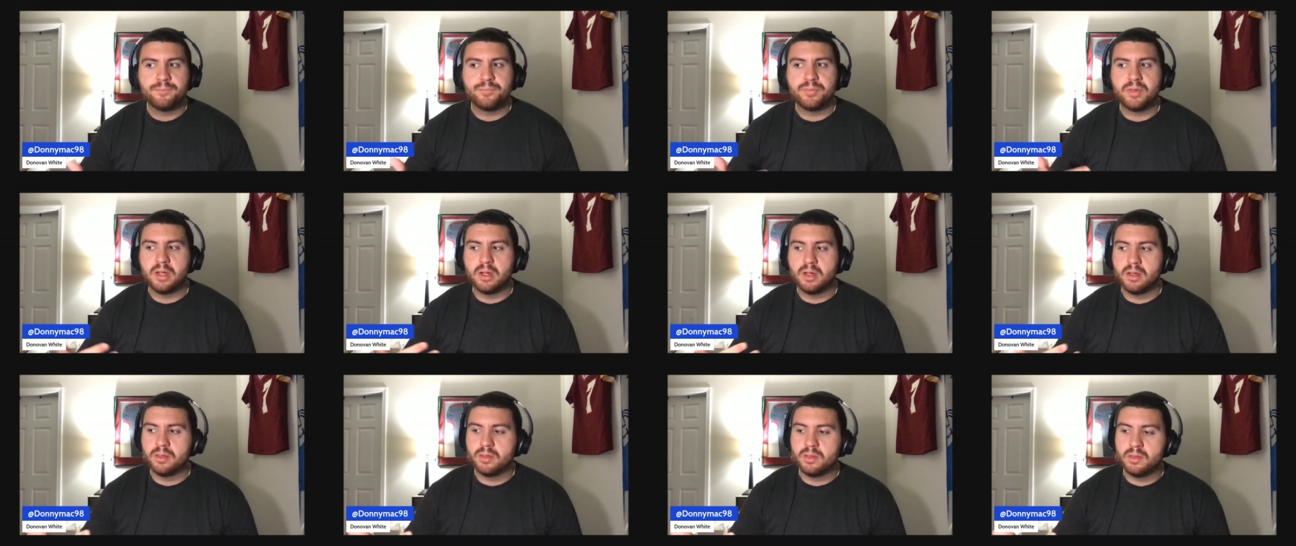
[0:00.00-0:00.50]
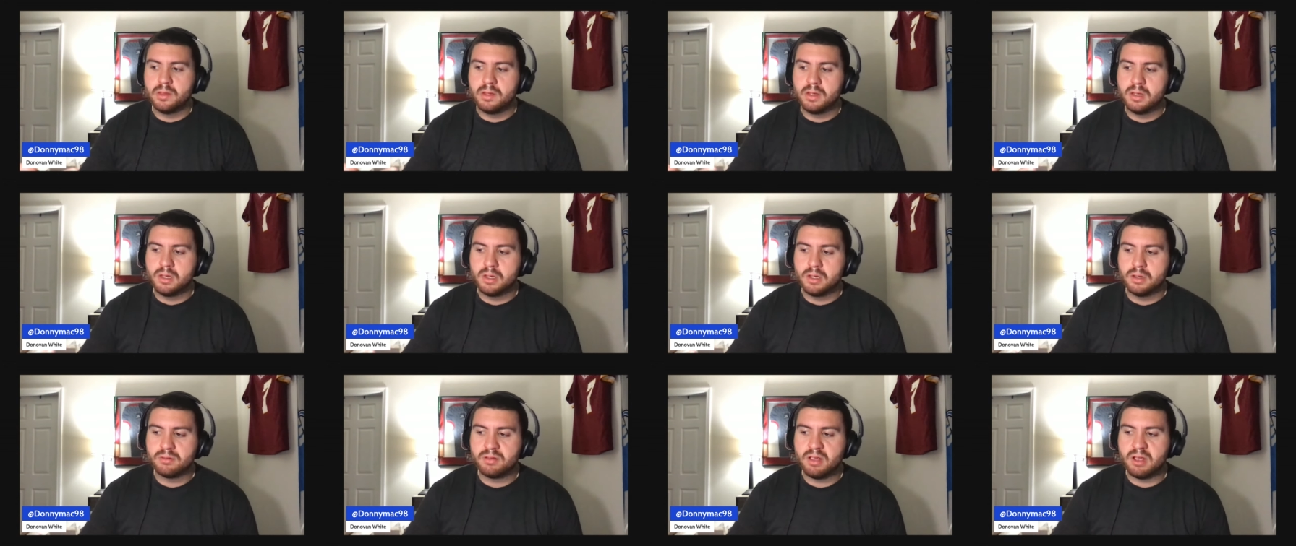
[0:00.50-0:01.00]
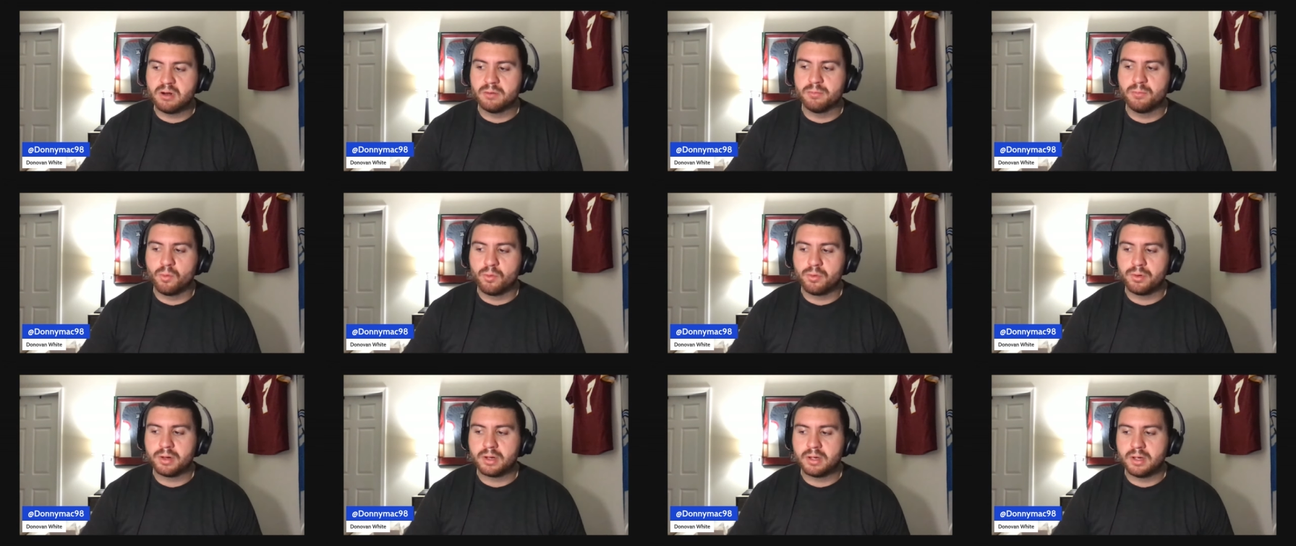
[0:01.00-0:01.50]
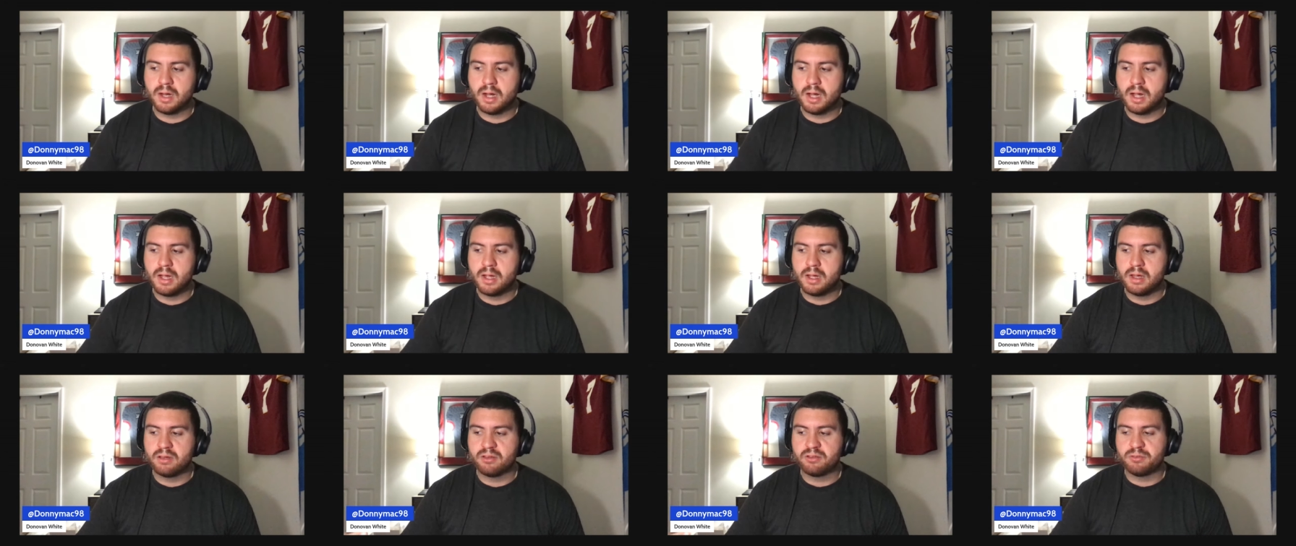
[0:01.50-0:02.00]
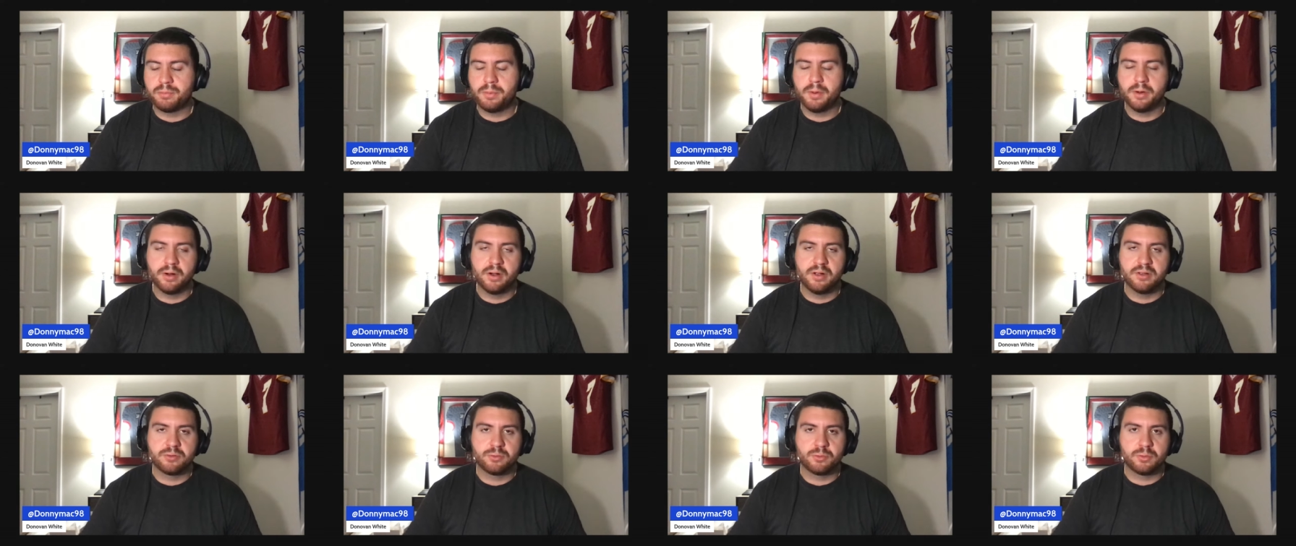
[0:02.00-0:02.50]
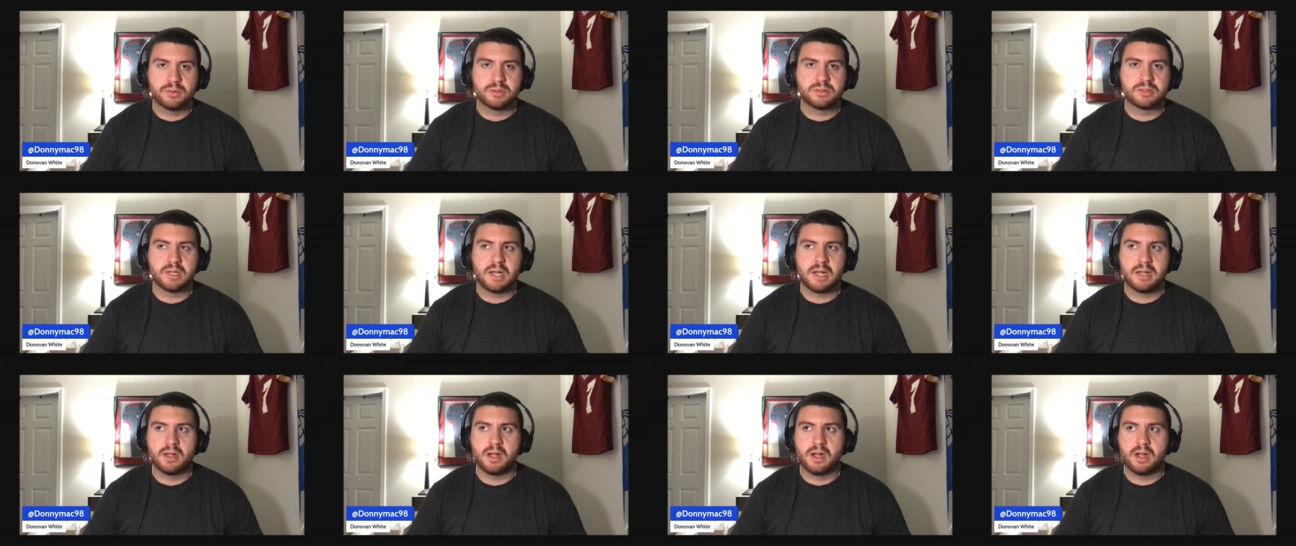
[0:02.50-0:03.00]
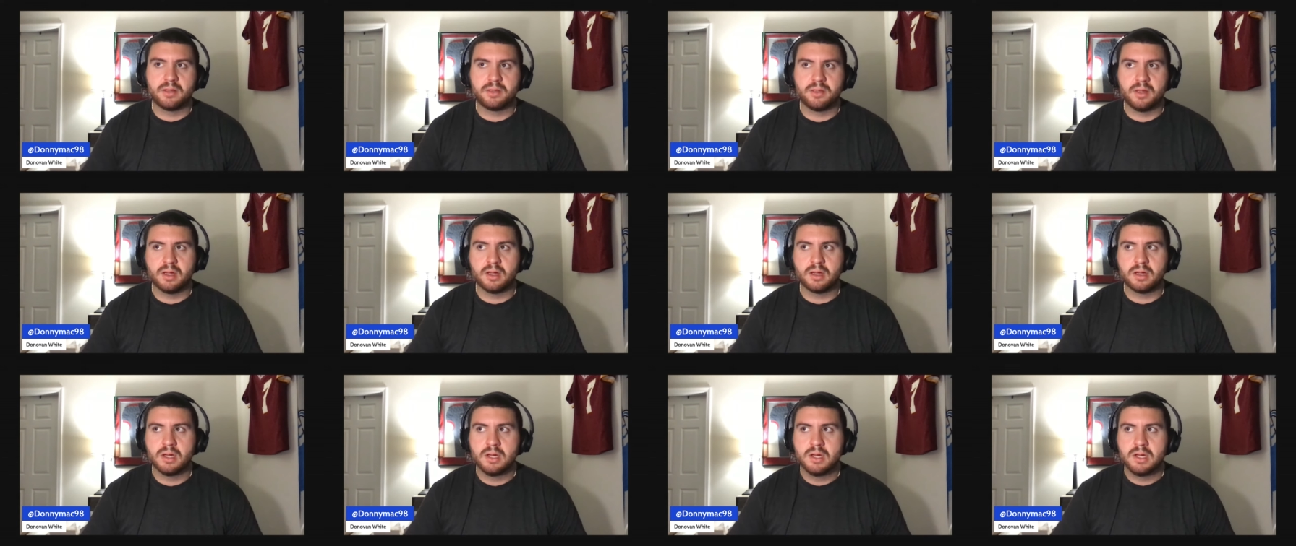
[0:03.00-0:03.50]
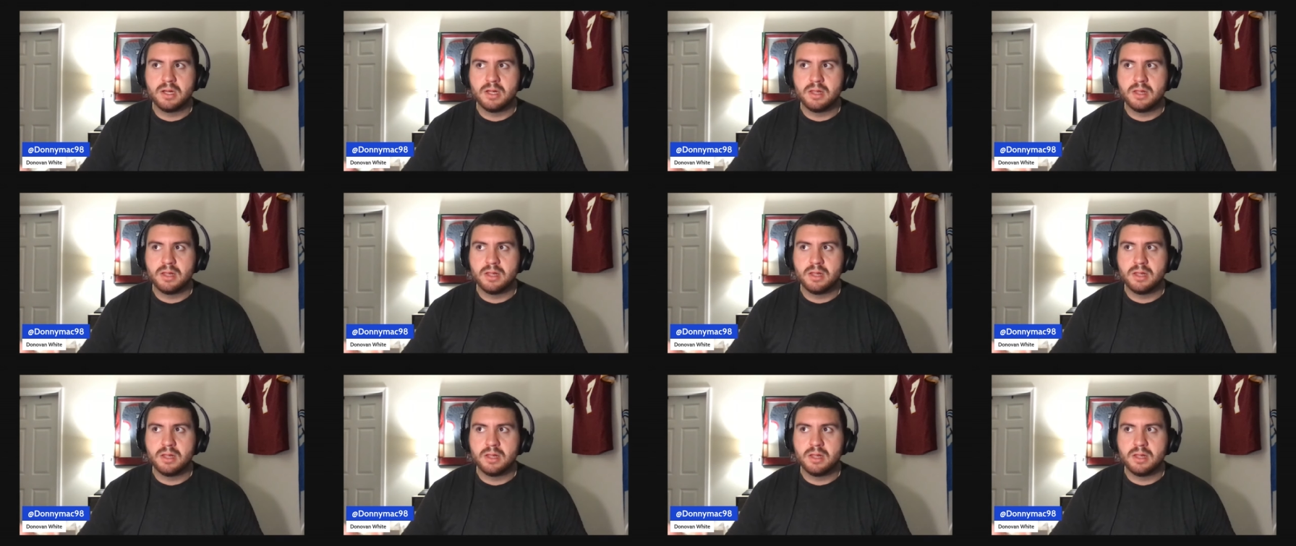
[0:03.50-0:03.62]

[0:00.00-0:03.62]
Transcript: Eh, the Tanner Mordecai experience was, I, I think,